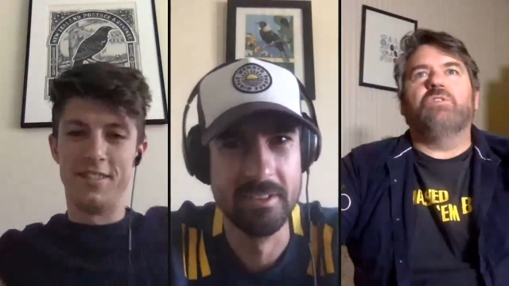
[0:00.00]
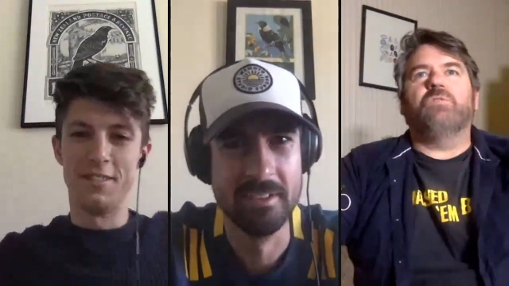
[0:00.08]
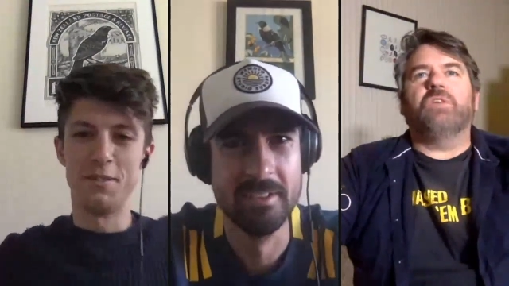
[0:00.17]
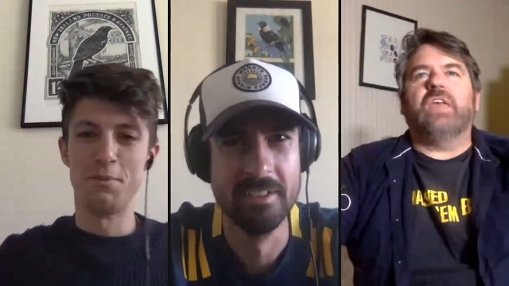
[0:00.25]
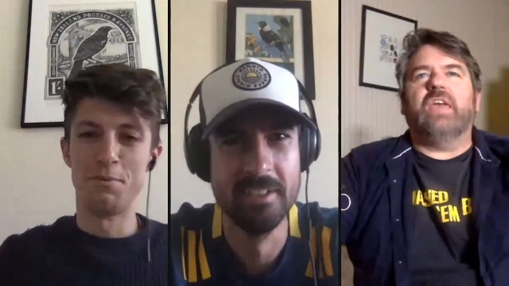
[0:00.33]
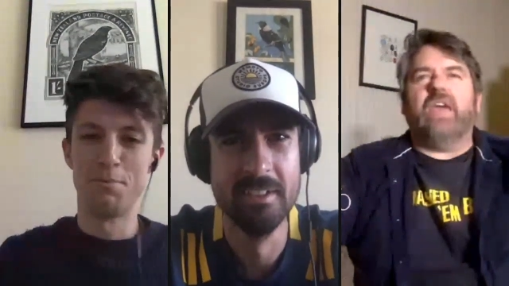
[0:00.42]
Speaker 1: So
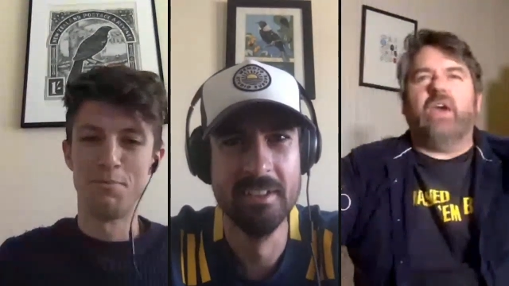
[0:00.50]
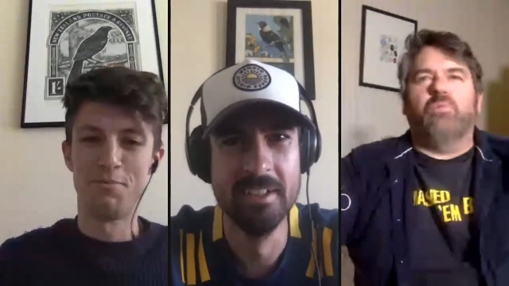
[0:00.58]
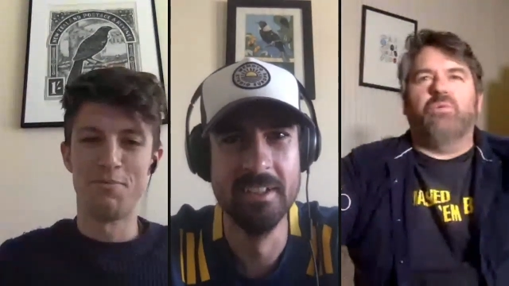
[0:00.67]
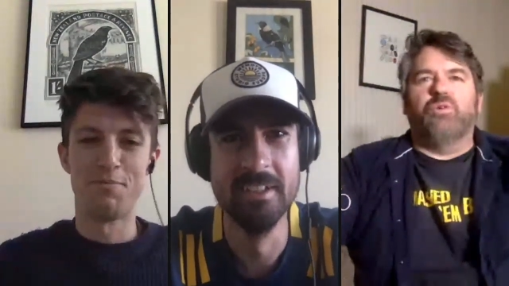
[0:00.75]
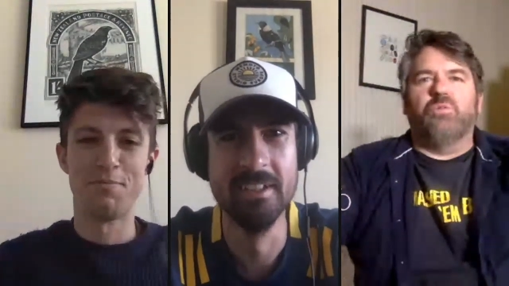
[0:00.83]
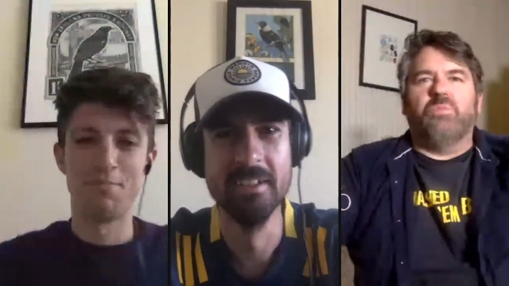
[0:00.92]
you do
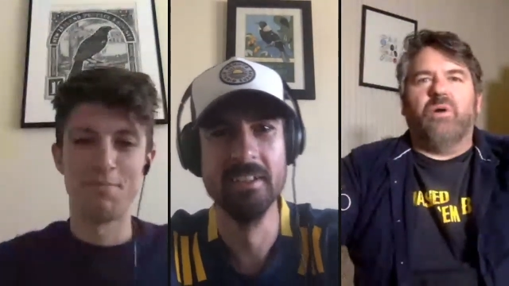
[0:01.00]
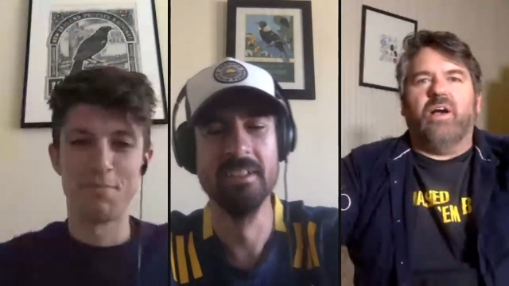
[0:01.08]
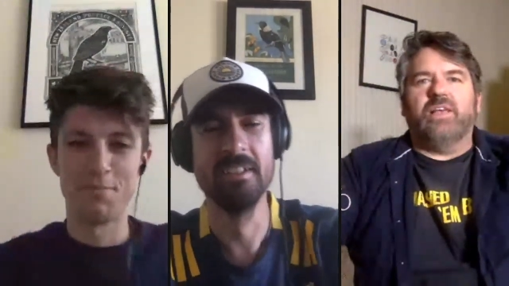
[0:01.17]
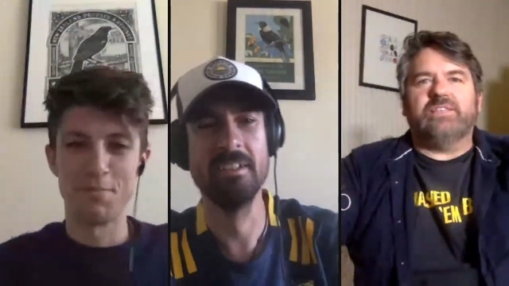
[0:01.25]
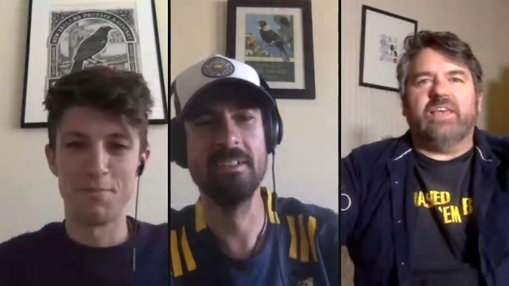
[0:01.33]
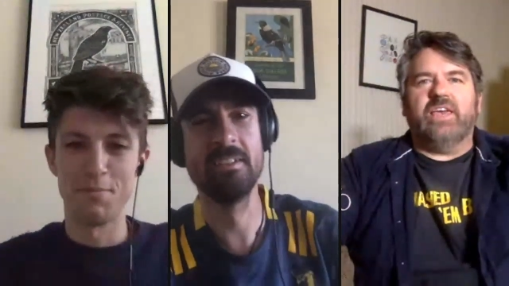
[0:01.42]
forget how
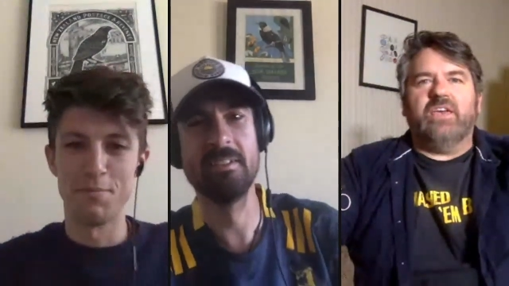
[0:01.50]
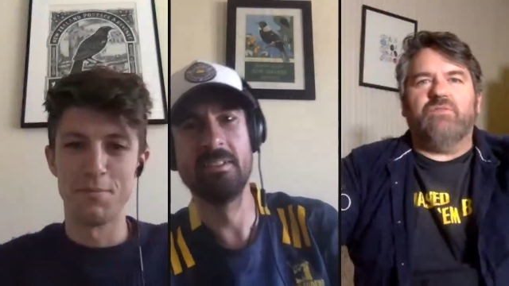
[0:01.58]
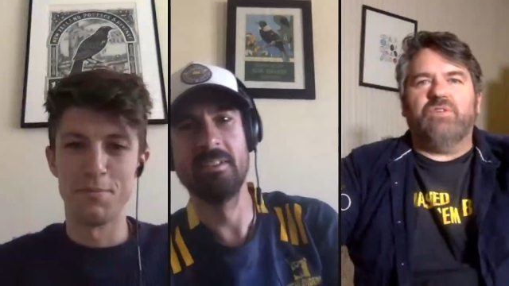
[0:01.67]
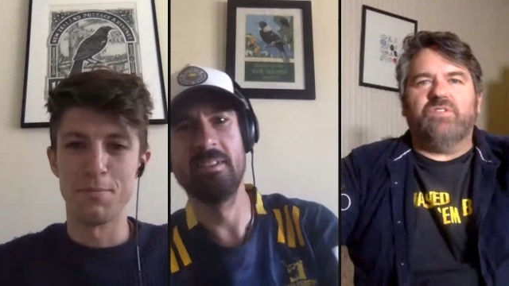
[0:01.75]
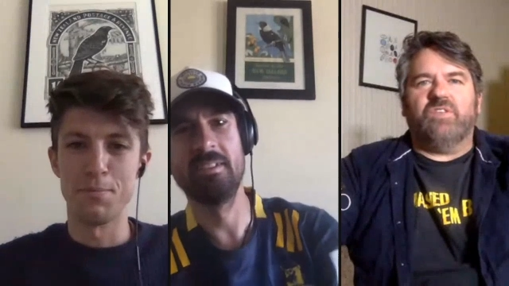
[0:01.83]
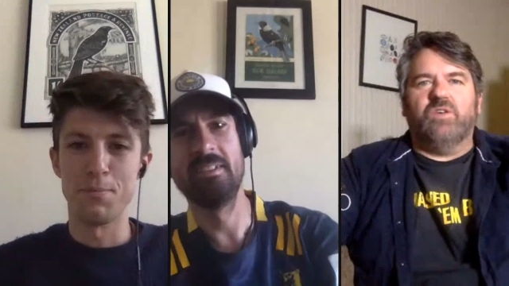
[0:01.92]
important pies
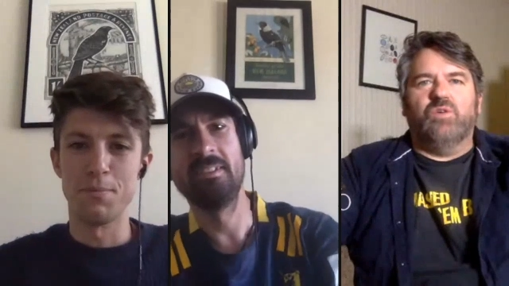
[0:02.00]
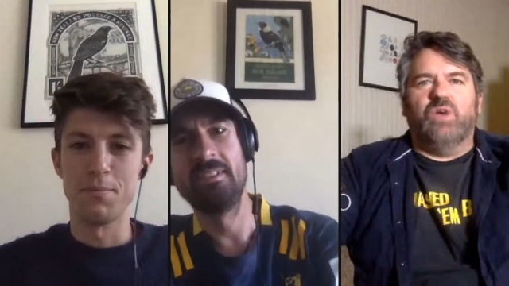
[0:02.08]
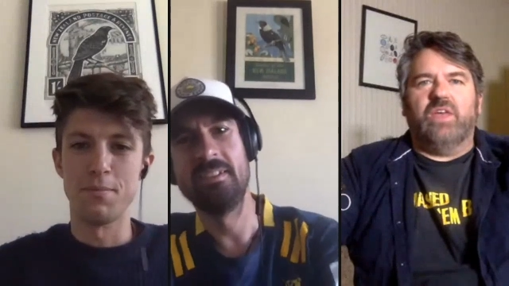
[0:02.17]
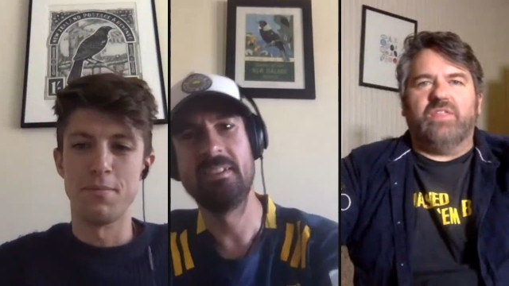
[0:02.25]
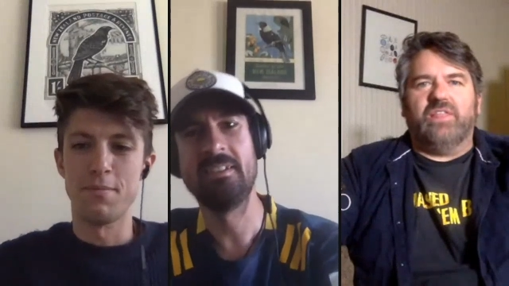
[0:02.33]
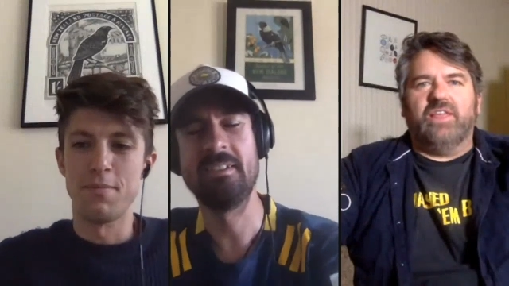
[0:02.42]
are. Every
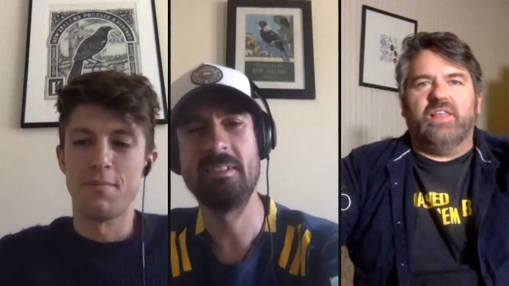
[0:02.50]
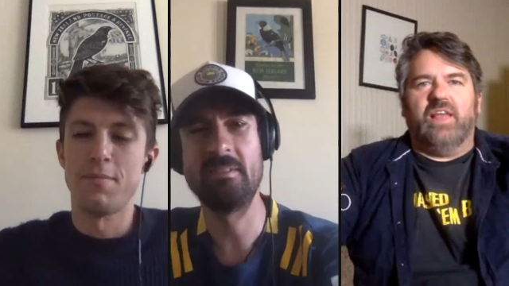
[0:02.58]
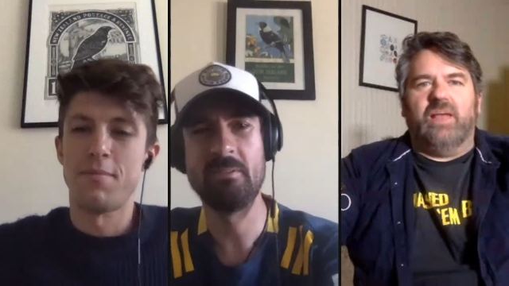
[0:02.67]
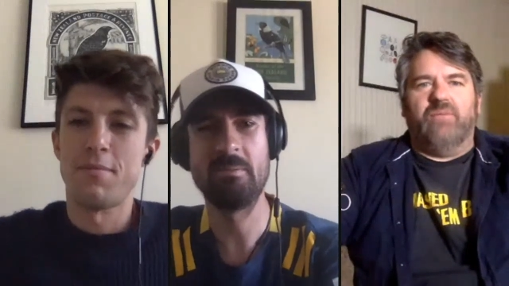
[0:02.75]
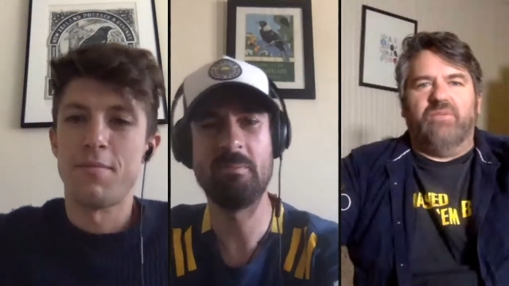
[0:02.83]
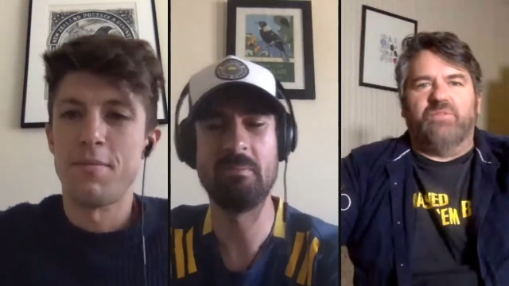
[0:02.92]
single
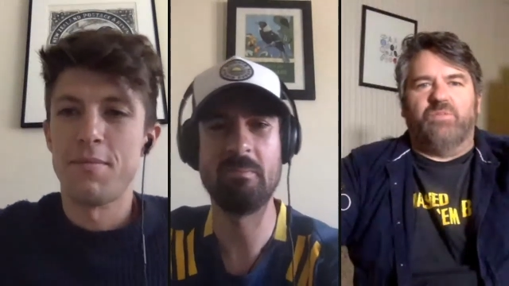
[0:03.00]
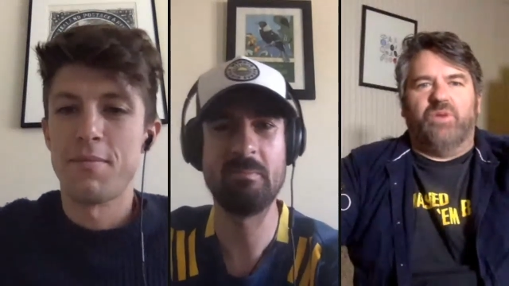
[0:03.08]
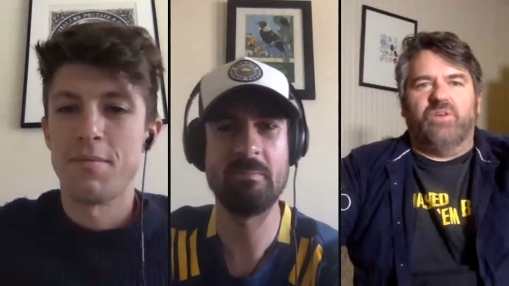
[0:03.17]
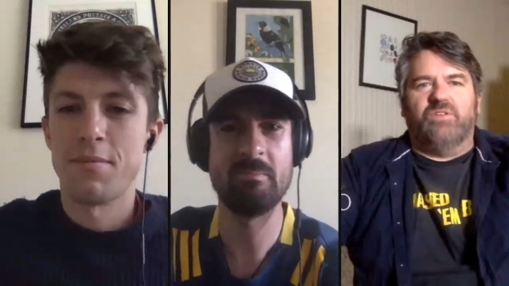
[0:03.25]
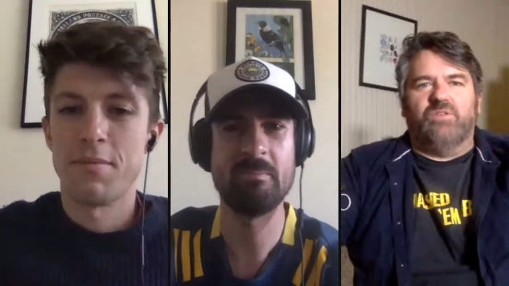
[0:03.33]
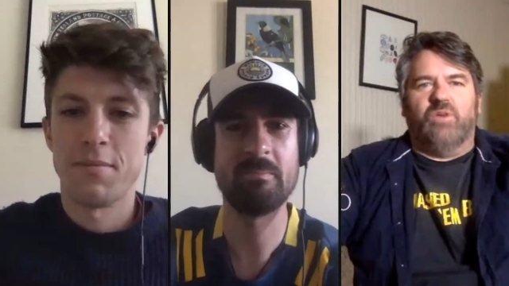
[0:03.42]
athlete um,
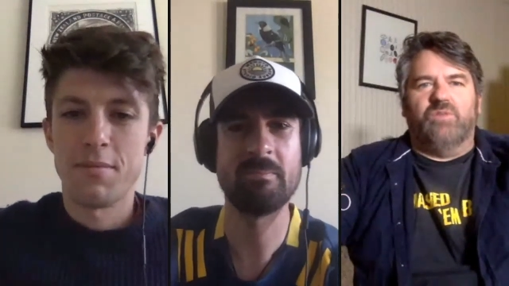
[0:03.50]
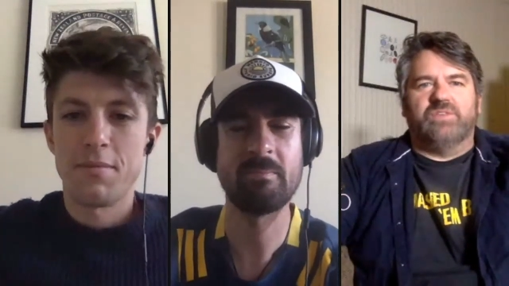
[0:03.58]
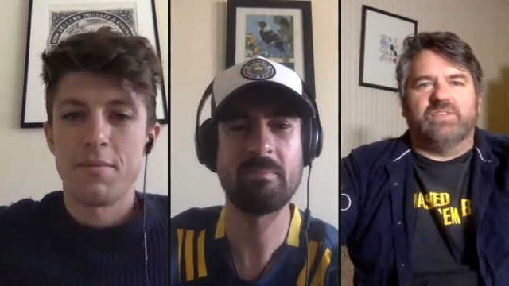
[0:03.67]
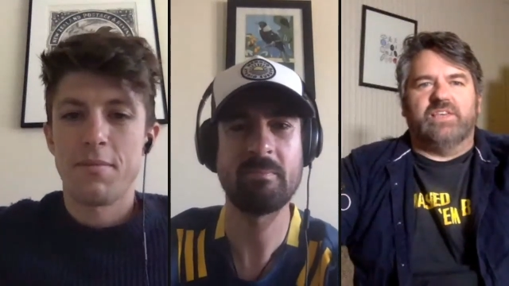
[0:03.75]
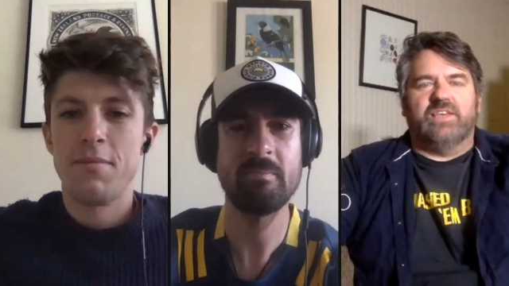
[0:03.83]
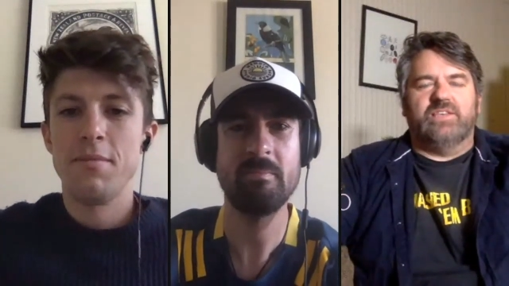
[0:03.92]
I've spoken to